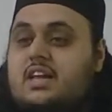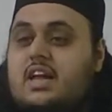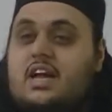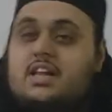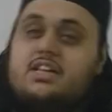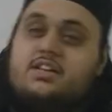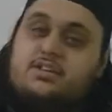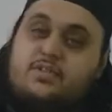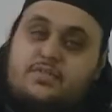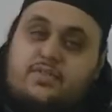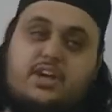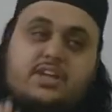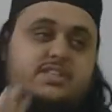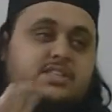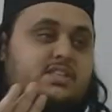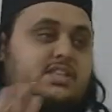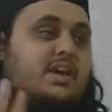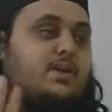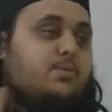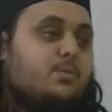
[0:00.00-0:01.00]
and then you're
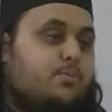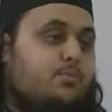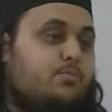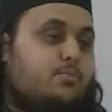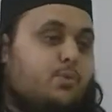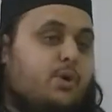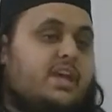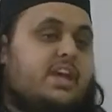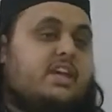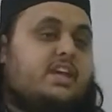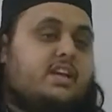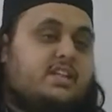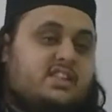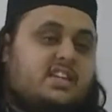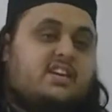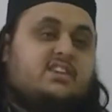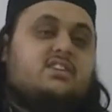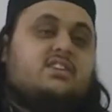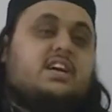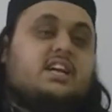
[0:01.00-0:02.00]
facing that way, in
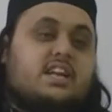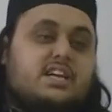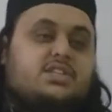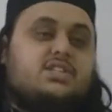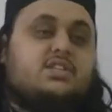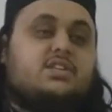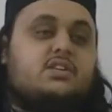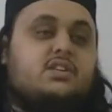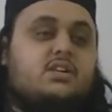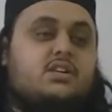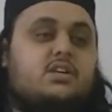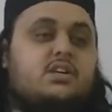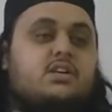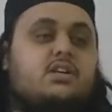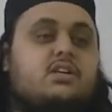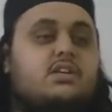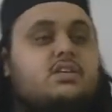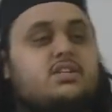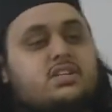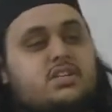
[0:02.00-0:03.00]
that direction,
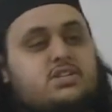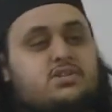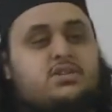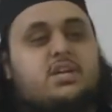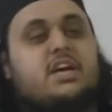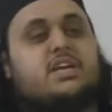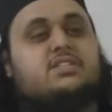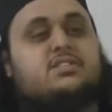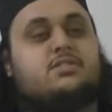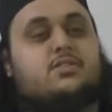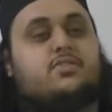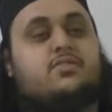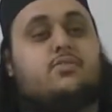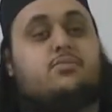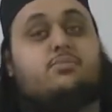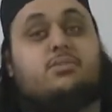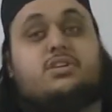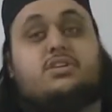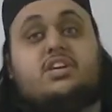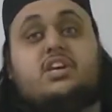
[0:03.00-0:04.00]
then that is
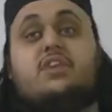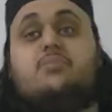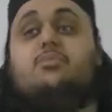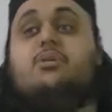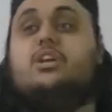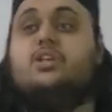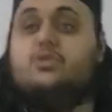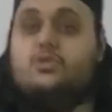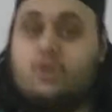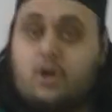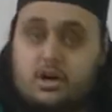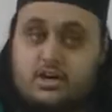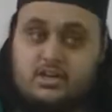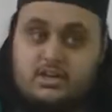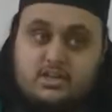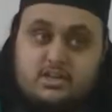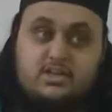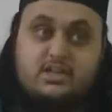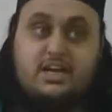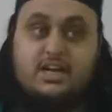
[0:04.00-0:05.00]
enough. But deliberately you
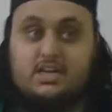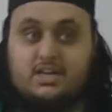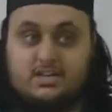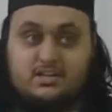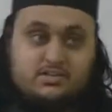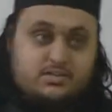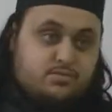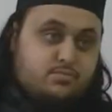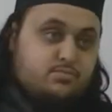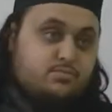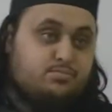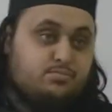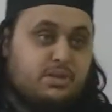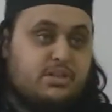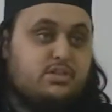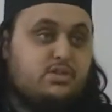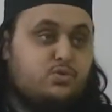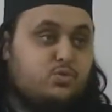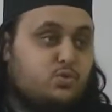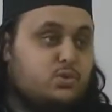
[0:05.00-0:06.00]
can't like
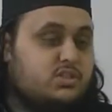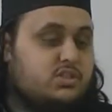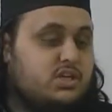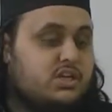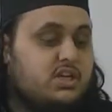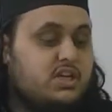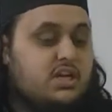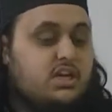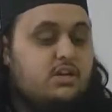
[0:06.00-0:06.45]
bend the rules.